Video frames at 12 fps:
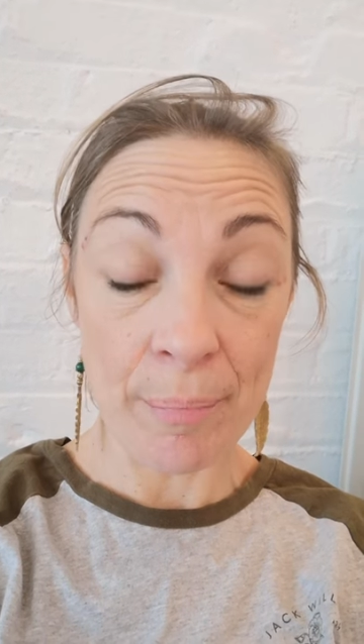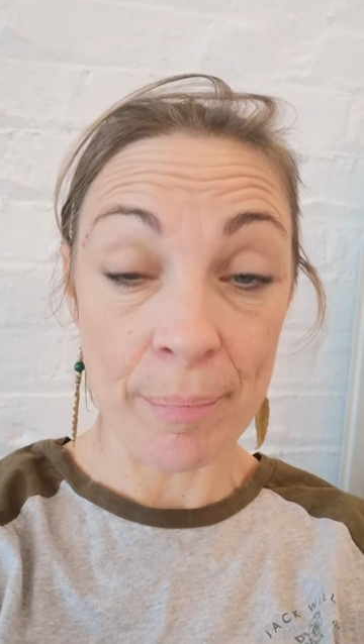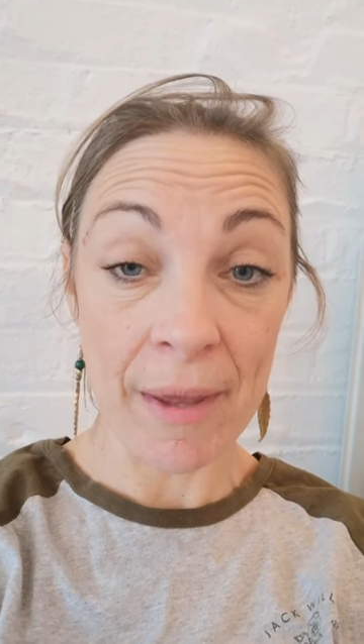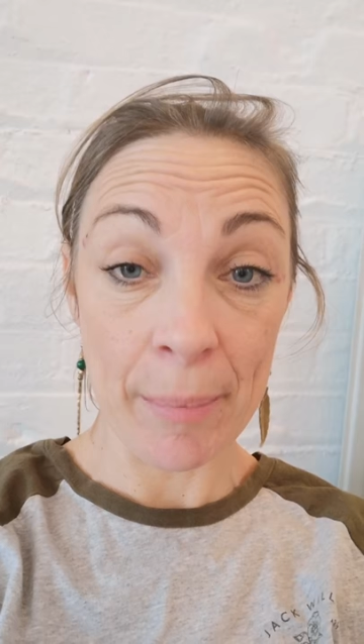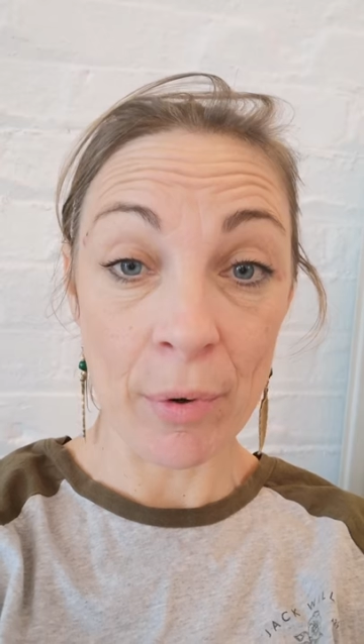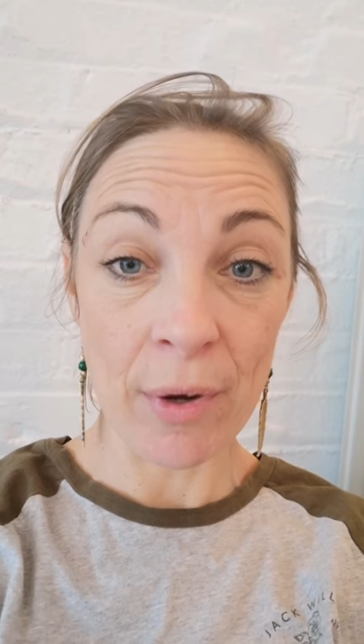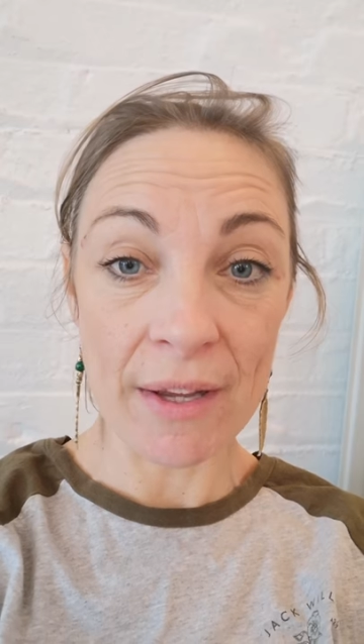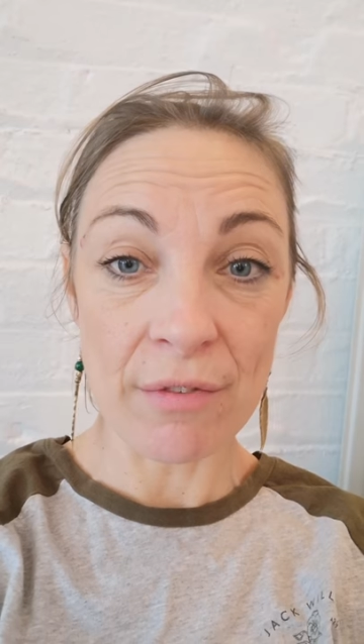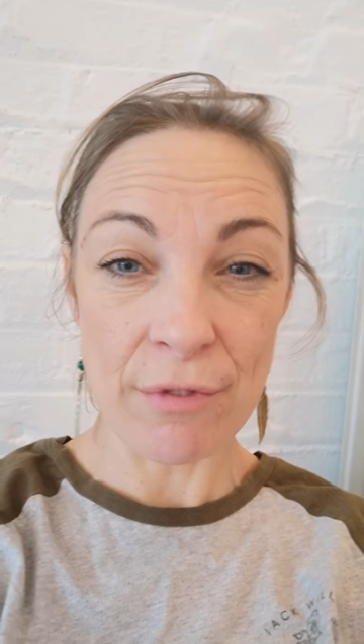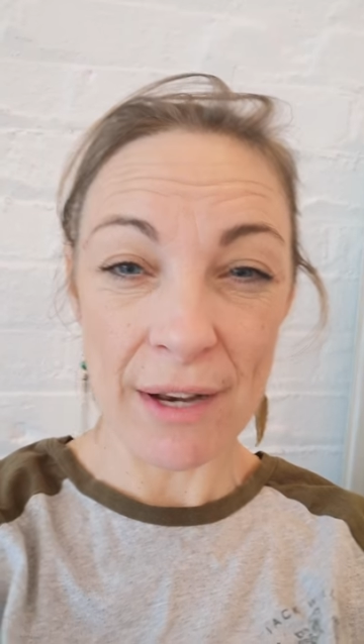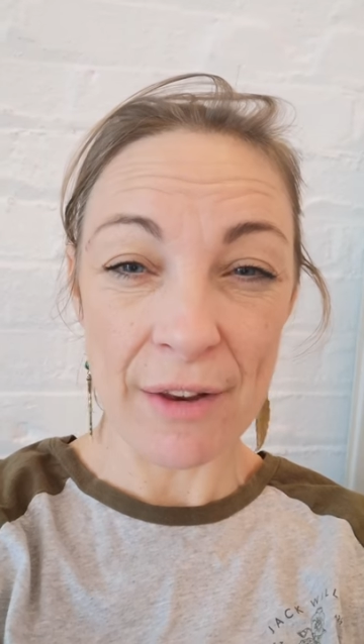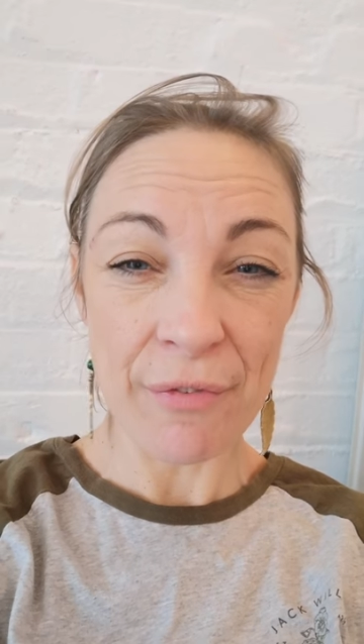people. I
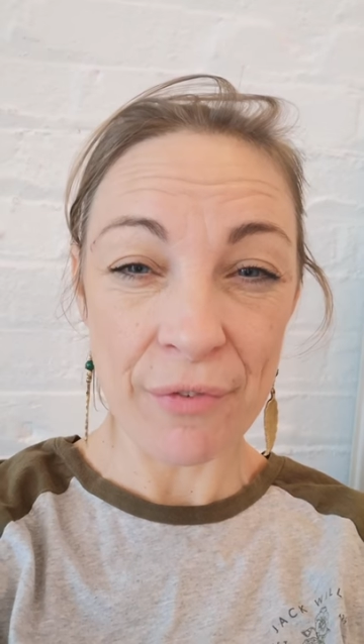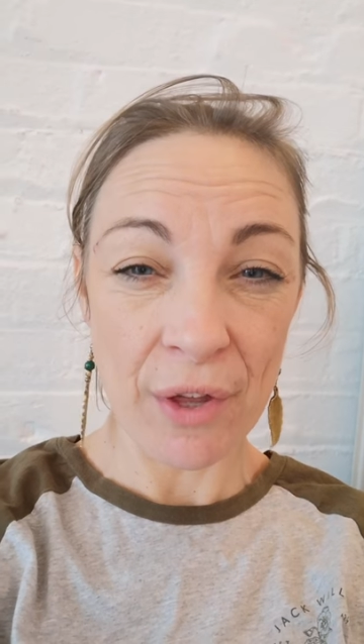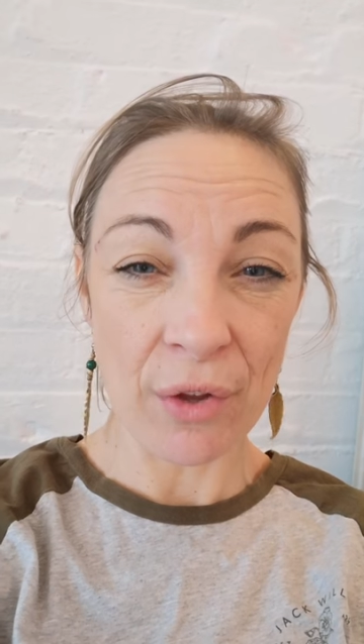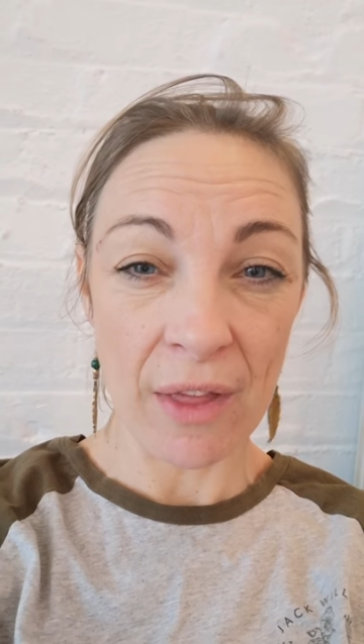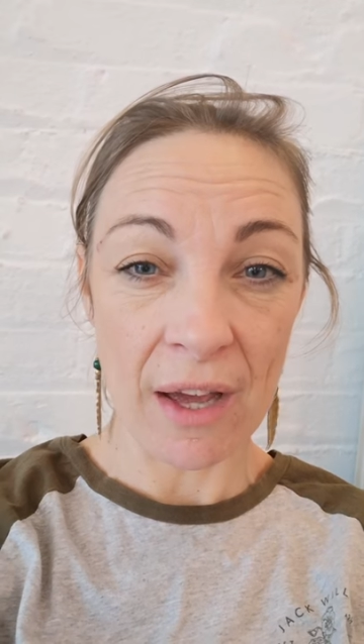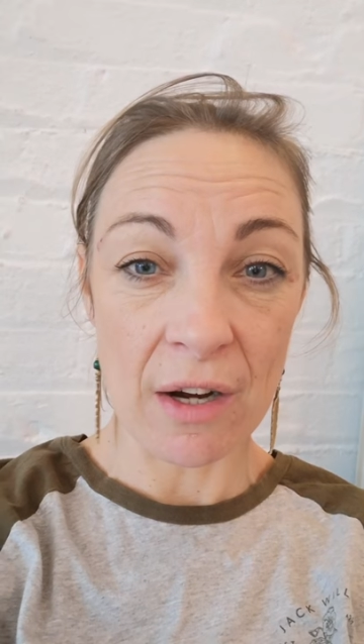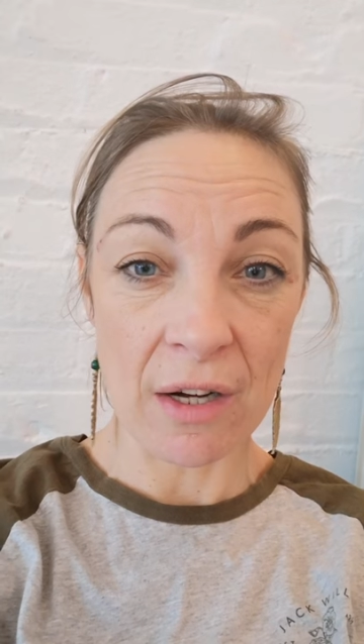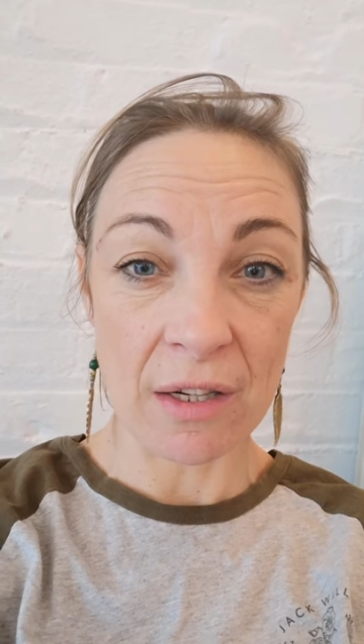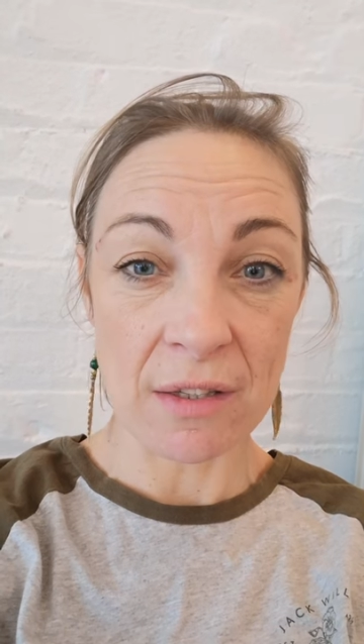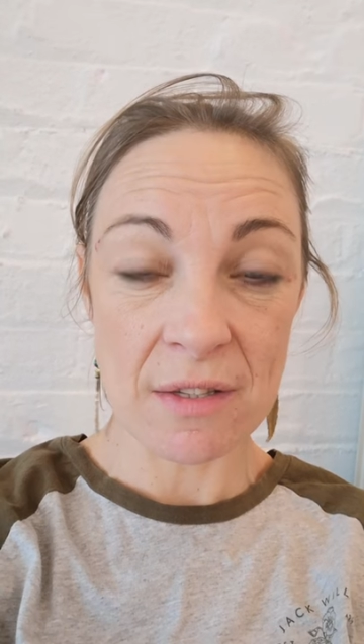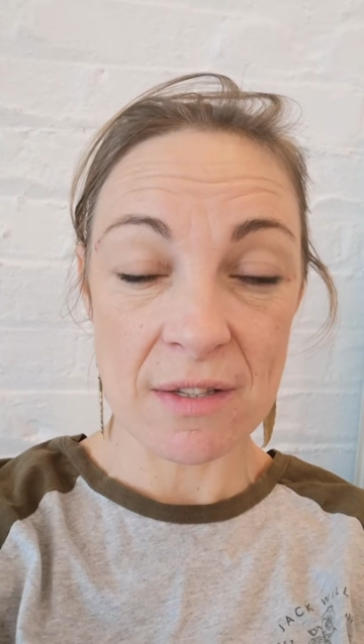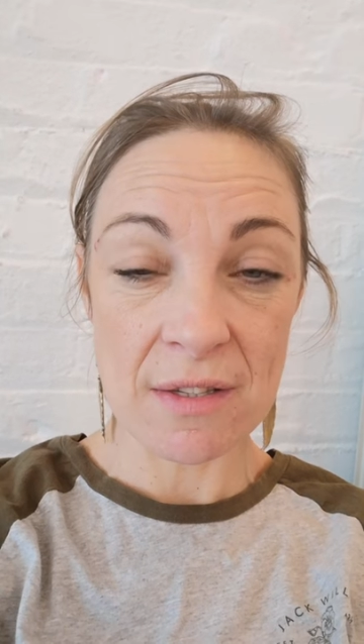can really feel their hearts.